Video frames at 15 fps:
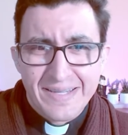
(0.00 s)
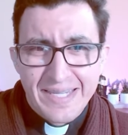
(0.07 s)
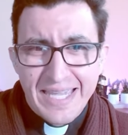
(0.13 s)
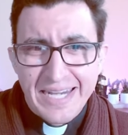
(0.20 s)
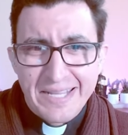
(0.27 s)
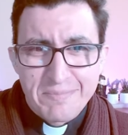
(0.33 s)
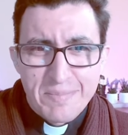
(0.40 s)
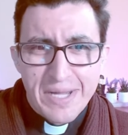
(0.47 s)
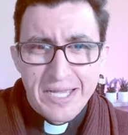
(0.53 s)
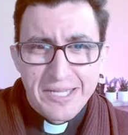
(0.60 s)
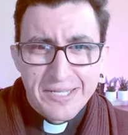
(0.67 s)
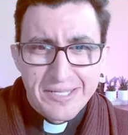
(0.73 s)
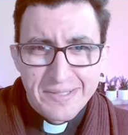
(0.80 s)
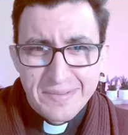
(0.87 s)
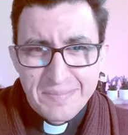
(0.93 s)
getting
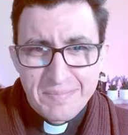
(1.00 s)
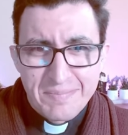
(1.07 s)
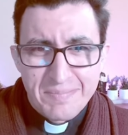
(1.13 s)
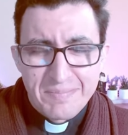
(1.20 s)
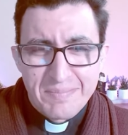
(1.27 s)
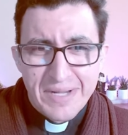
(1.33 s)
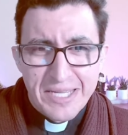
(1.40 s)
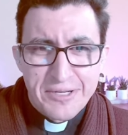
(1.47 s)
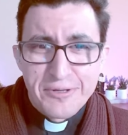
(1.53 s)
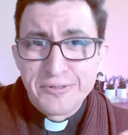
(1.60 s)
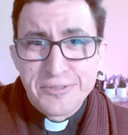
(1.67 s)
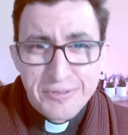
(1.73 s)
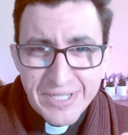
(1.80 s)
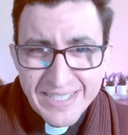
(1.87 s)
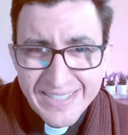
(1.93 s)
my
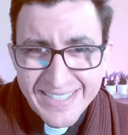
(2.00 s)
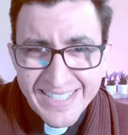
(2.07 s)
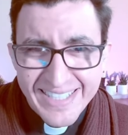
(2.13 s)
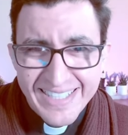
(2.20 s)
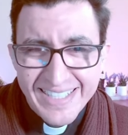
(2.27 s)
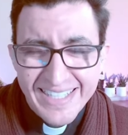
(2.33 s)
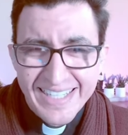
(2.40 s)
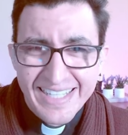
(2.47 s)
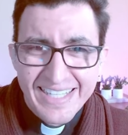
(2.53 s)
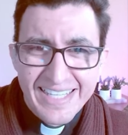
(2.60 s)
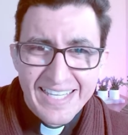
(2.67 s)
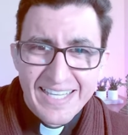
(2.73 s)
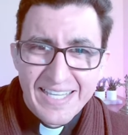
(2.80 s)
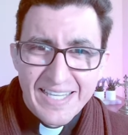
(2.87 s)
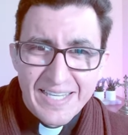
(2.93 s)
nutrients.
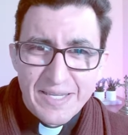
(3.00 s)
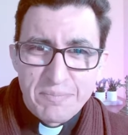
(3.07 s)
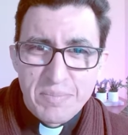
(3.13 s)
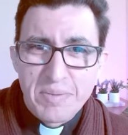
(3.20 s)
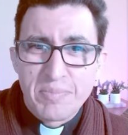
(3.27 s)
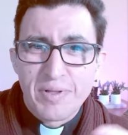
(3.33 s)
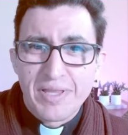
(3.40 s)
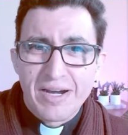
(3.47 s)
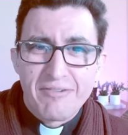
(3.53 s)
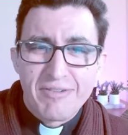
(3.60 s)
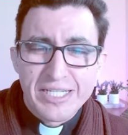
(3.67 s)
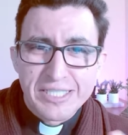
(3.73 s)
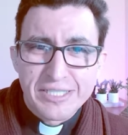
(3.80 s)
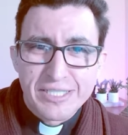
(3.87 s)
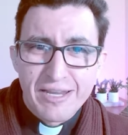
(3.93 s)
People that are
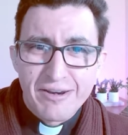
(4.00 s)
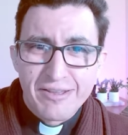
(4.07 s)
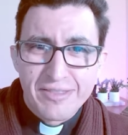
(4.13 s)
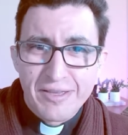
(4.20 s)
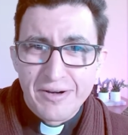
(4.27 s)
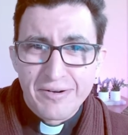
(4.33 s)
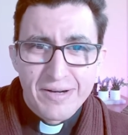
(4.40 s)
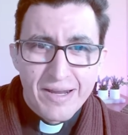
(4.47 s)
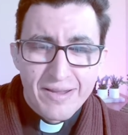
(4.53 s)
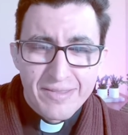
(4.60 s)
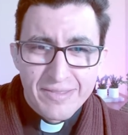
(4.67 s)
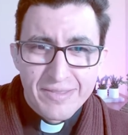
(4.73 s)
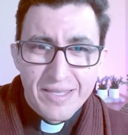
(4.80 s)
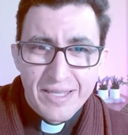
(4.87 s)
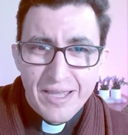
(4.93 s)
vegetarian,
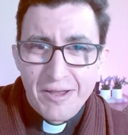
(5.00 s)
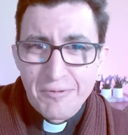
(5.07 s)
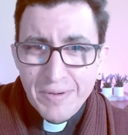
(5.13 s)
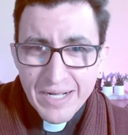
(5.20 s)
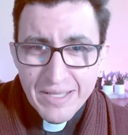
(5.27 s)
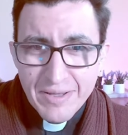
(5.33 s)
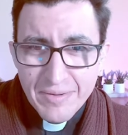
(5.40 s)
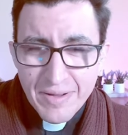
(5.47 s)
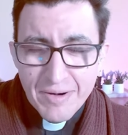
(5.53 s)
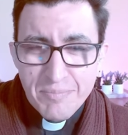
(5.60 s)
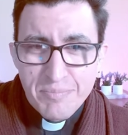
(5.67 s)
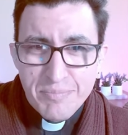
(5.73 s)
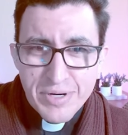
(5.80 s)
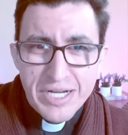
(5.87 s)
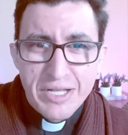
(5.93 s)
they already are
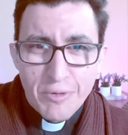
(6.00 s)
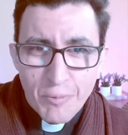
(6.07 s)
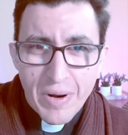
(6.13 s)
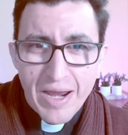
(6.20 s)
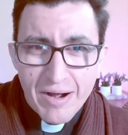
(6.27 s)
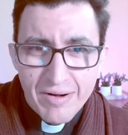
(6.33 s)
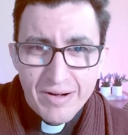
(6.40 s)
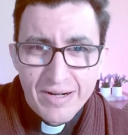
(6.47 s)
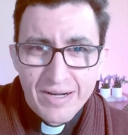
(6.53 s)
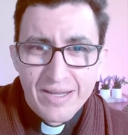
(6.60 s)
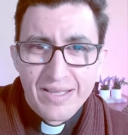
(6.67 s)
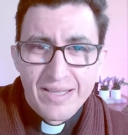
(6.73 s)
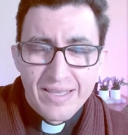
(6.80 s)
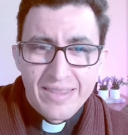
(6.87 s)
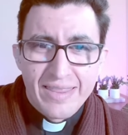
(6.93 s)
pretty aware
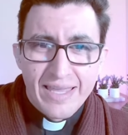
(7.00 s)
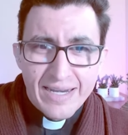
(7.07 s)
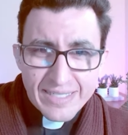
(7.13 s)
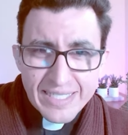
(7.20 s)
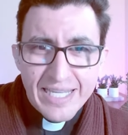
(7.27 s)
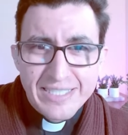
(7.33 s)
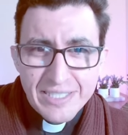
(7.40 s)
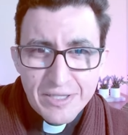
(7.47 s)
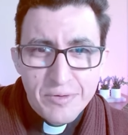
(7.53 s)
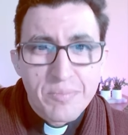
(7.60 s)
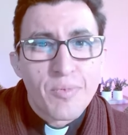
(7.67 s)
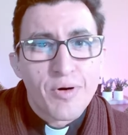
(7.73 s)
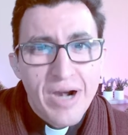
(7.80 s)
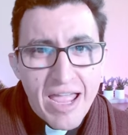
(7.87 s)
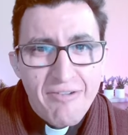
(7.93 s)
that it takes a little
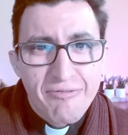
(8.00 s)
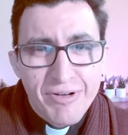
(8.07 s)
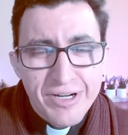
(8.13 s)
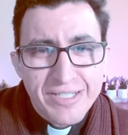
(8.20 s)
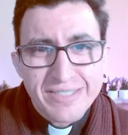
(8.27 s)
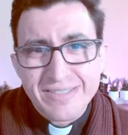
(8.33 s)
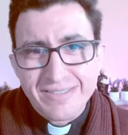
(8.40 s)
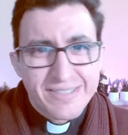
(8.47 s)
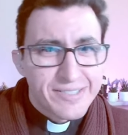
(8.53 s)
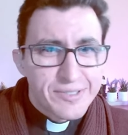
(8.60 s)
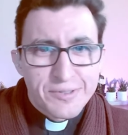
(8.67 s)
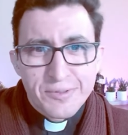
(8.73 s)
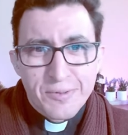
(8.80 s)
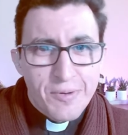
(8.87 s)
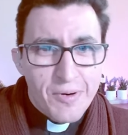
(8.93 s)
more effort just
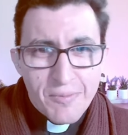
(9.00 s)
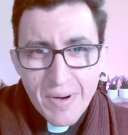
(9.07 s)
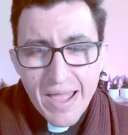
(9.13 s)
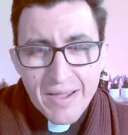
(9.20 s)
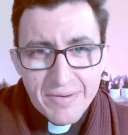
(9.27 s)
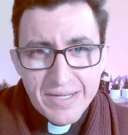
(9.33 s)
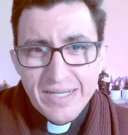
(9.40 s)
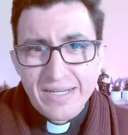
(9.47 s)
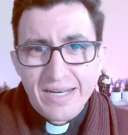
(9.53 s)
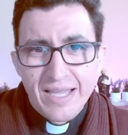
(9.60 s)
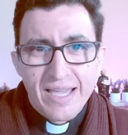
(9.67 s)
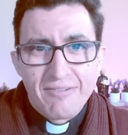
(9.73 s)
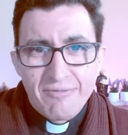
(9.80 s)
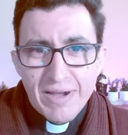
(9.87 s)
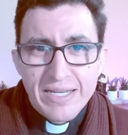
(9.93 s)
to go around and
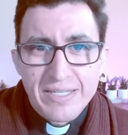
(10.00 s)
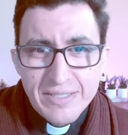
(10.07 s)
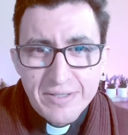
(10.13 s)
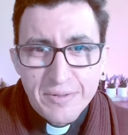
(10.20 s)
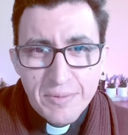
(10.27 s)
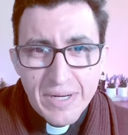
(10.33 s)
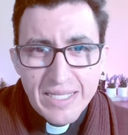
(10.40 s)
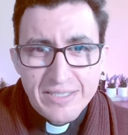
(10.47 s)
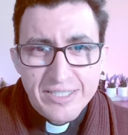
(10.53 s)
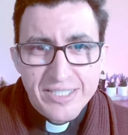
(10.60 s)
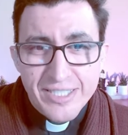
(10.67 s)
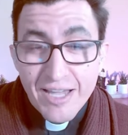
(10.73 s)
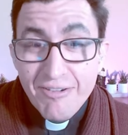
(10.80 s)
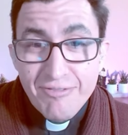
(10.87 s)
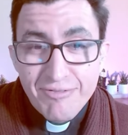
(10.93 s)
finding the right
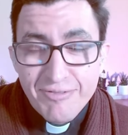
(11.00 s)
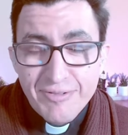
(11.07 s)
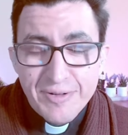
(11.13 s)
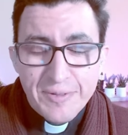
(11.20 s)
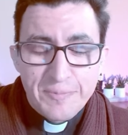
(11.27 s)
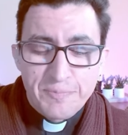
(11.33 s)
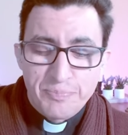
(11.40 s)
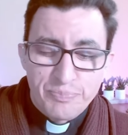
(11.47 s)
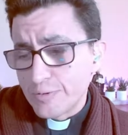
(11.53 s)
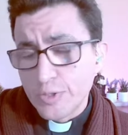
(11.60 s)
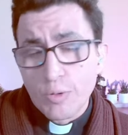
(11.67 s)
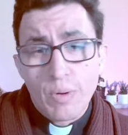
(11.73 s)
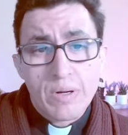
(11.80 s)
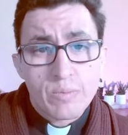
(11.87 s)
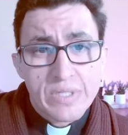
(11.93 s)
stuff.
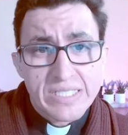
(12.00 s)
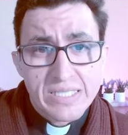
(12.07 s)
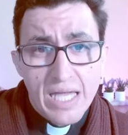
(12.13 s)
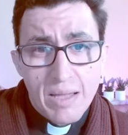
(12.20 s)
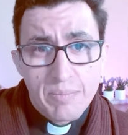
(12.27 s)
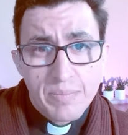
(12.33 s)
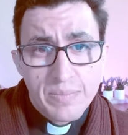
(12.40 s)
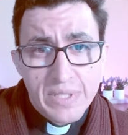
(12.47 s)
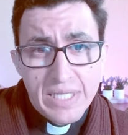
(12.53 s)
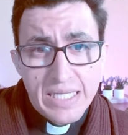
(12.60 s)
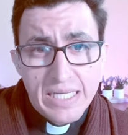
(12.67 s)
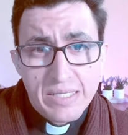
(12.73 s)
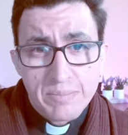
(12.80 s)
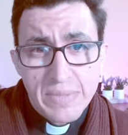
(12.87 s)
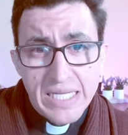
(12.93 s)
So when we stop
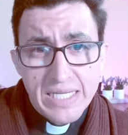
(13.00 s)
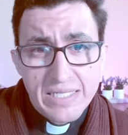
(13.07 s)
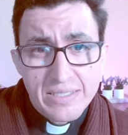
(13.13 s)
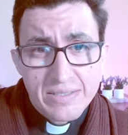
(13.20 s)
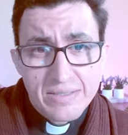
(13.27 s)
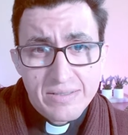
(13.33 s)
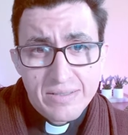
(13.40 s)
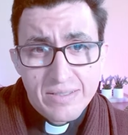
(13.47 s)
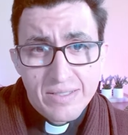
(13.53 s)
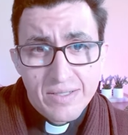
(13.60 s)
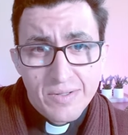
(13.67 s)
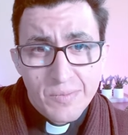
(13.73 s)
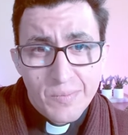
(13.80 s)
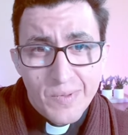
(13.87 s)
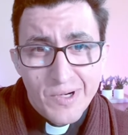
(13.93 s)
eating meat,
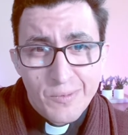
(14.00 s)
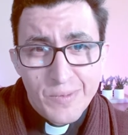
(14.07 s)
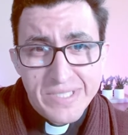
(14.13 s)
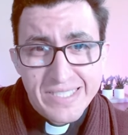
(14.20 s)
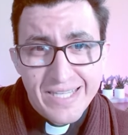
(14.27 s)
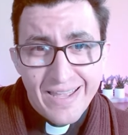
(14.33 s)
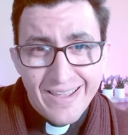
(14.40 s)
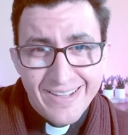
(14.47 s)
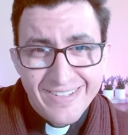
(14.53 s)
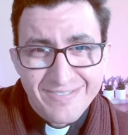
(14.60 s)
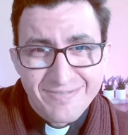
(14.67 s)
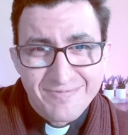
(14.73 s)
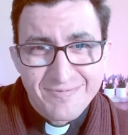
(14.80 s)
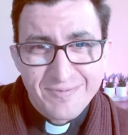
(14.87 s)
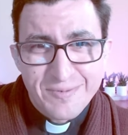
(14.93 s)
what do we say?
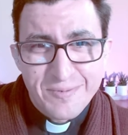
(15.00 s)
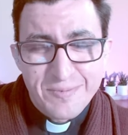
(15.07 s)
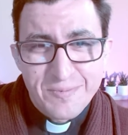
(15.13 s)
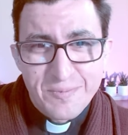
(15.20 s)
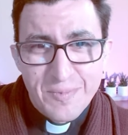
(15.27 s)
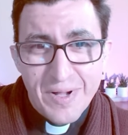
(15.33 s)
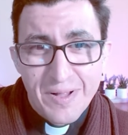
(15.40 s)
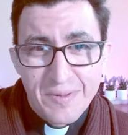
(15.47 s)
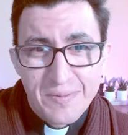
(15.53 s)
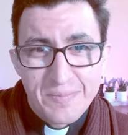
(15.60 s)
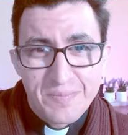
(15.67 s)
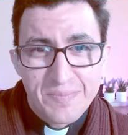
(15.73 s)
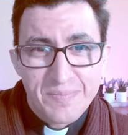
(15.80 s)
Well,